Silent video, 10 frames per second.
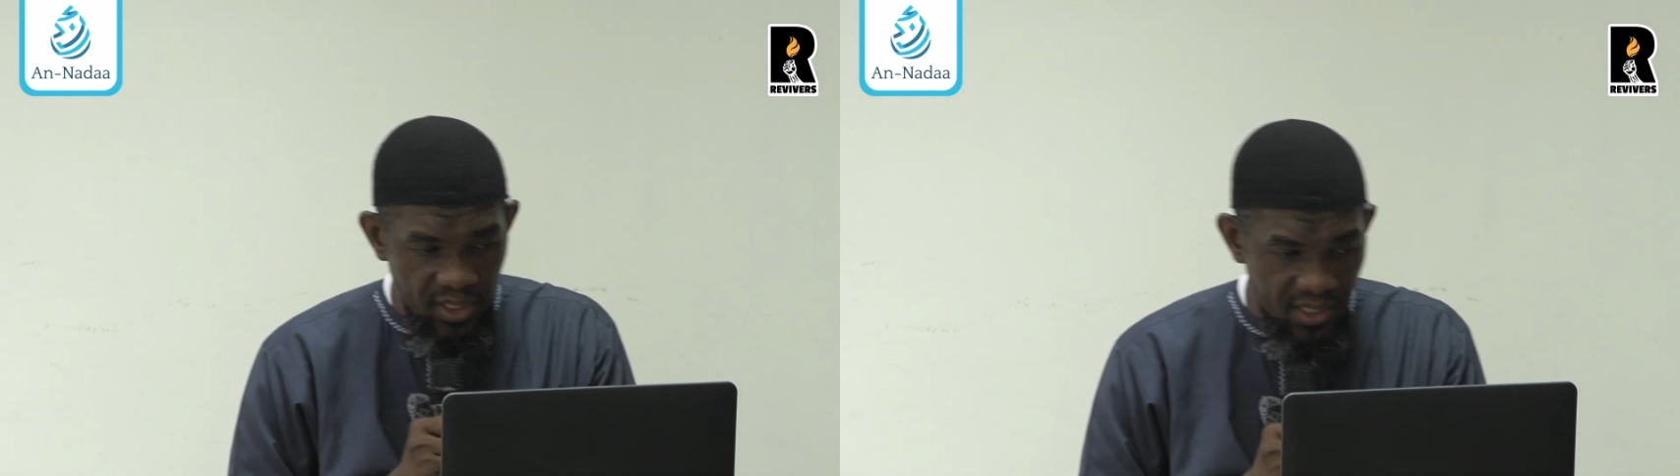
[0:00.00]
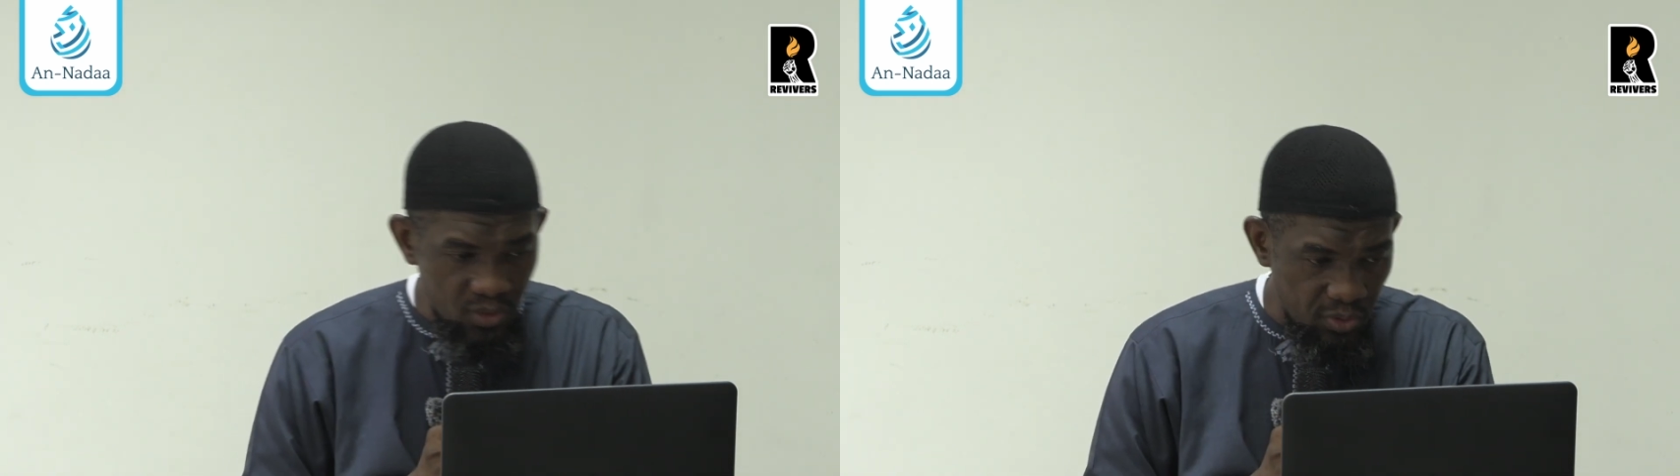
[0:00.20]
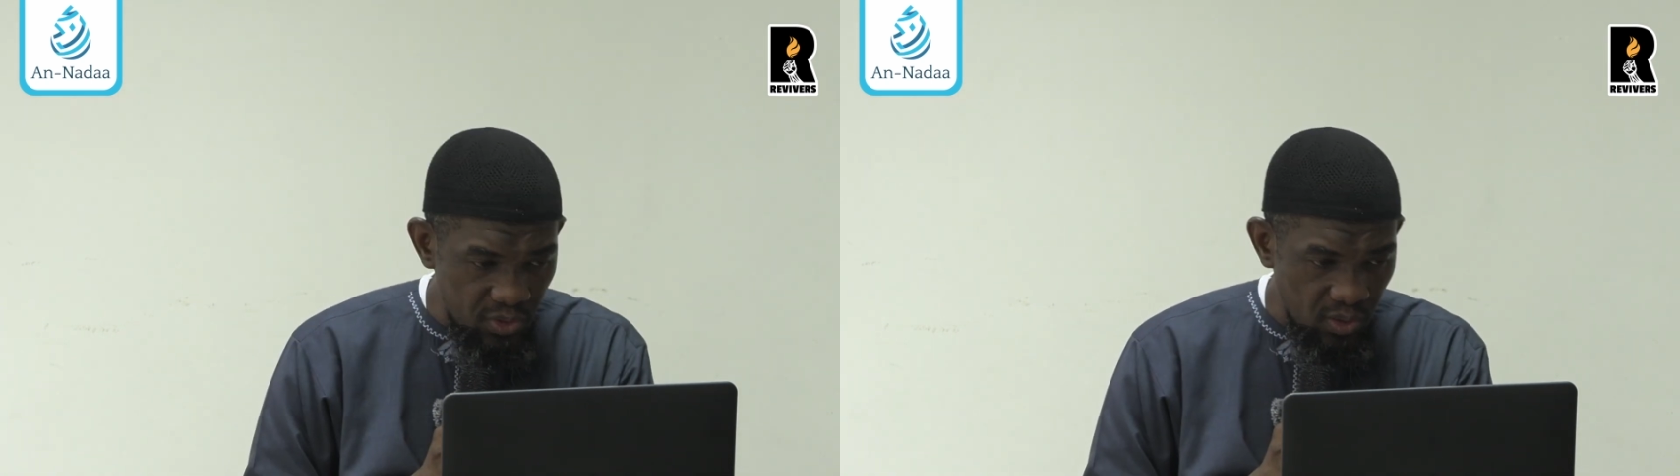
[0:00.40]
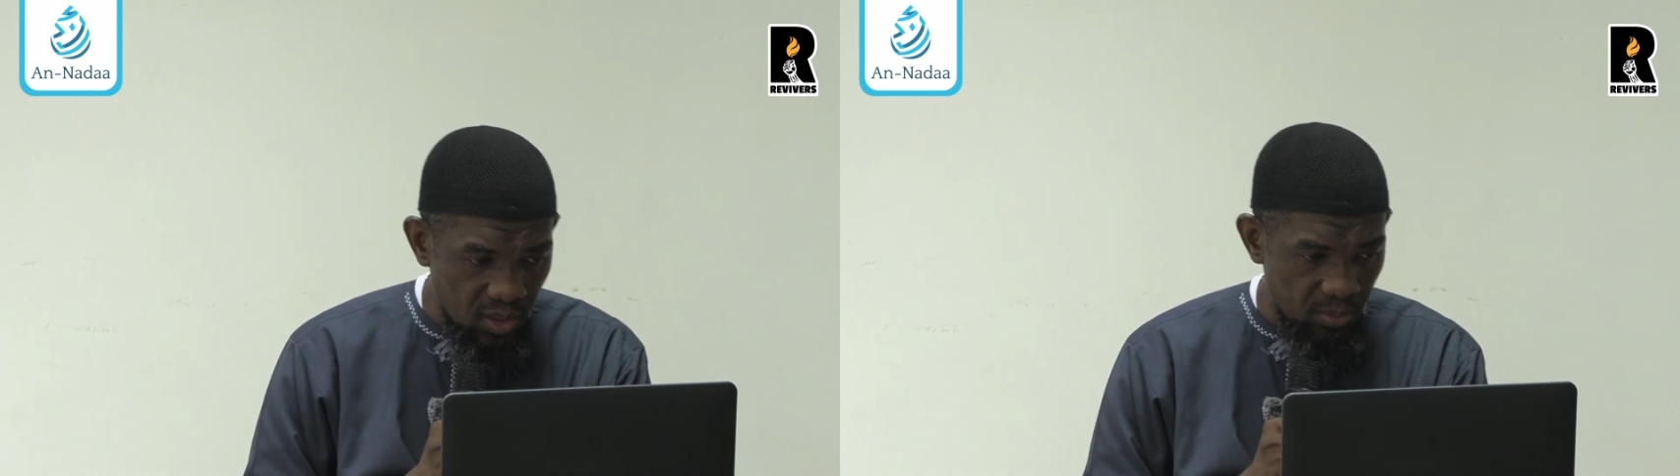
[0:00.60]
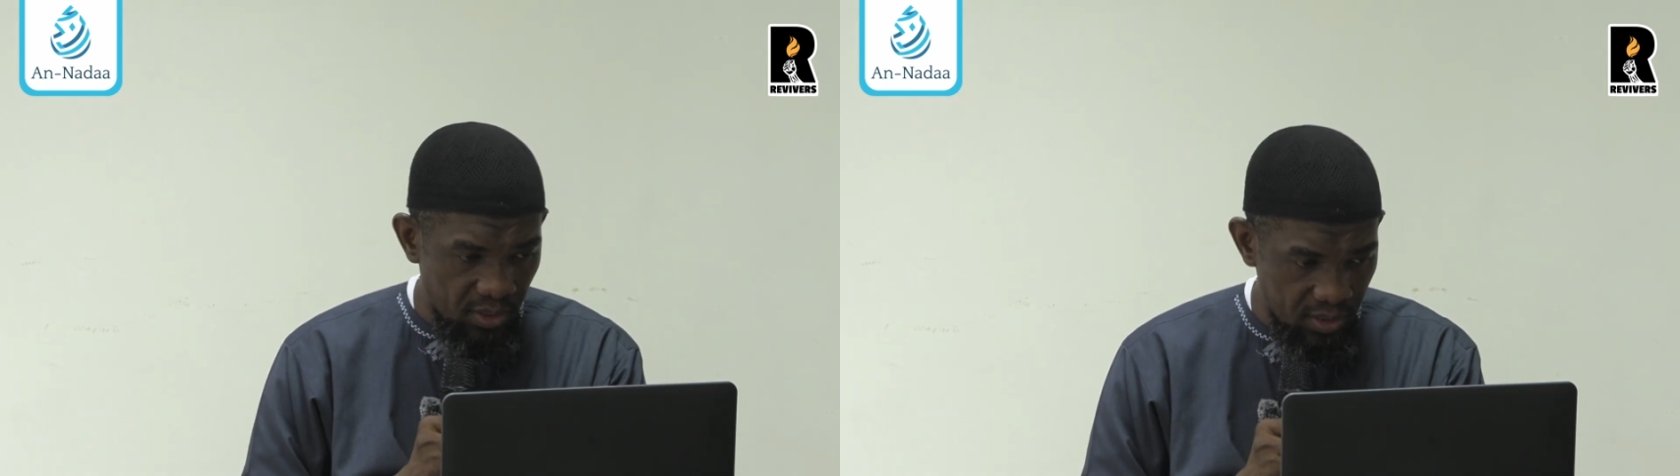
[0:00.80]
I guess we
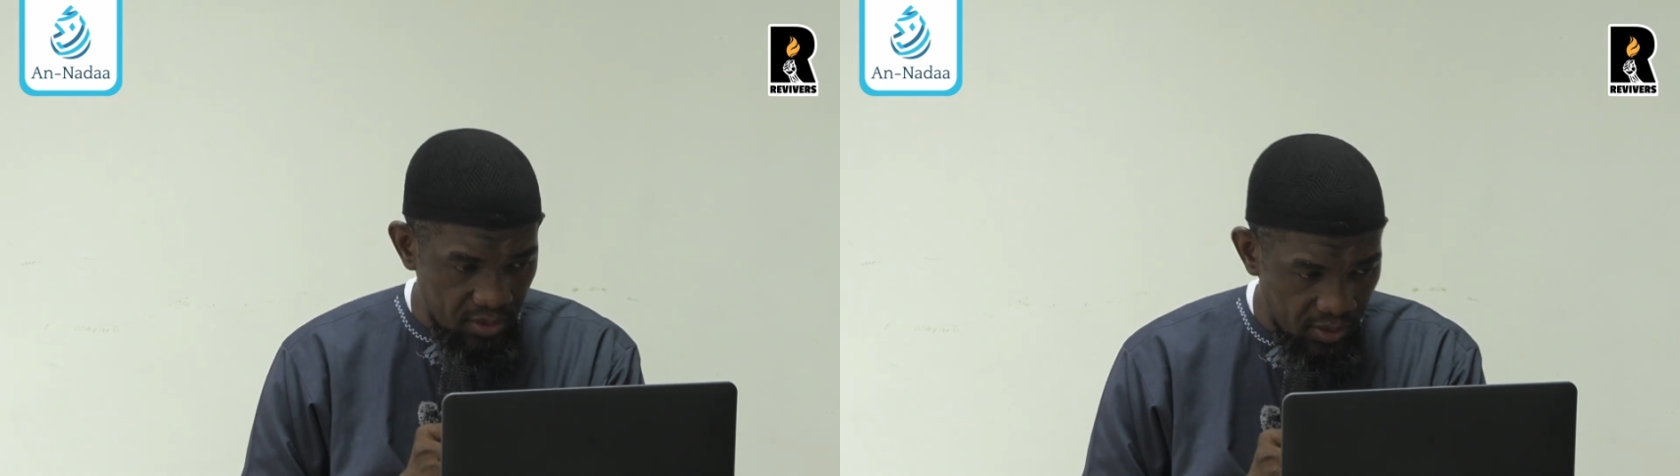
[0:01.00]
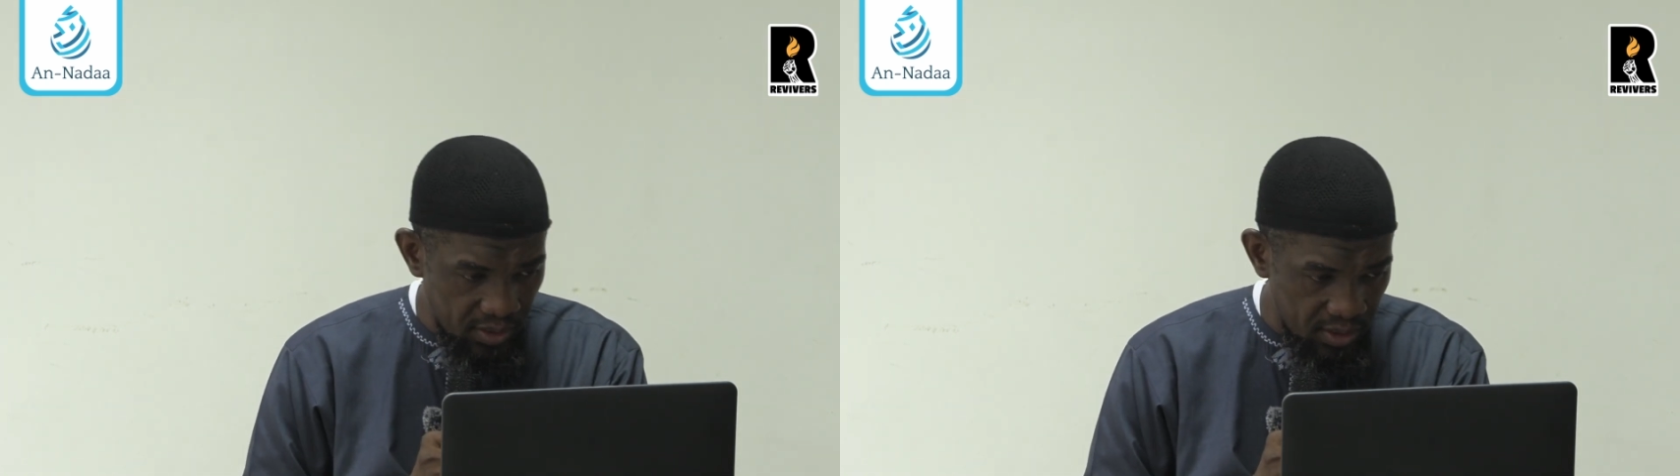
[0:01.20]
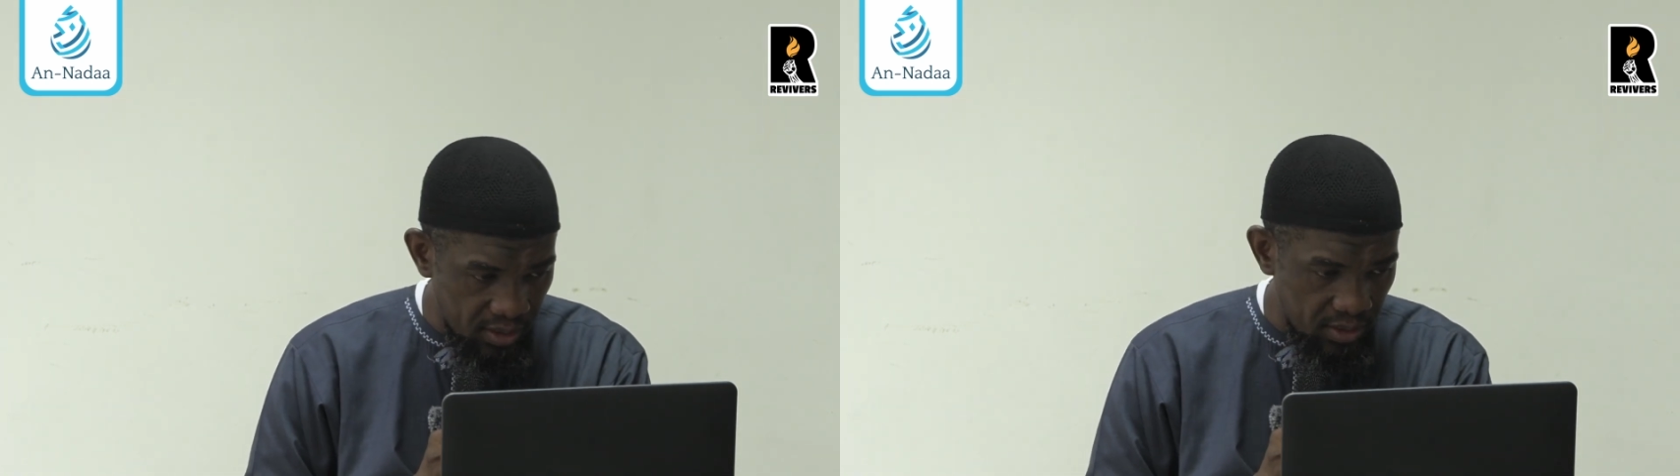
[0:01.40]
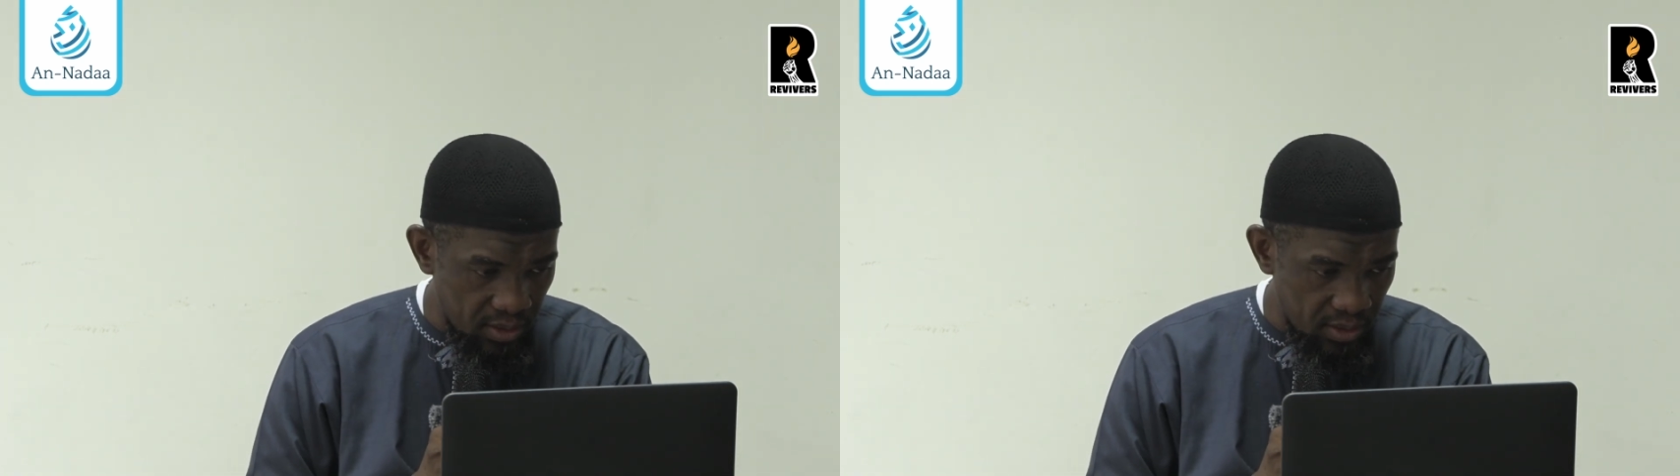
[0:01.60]
talk about it, right?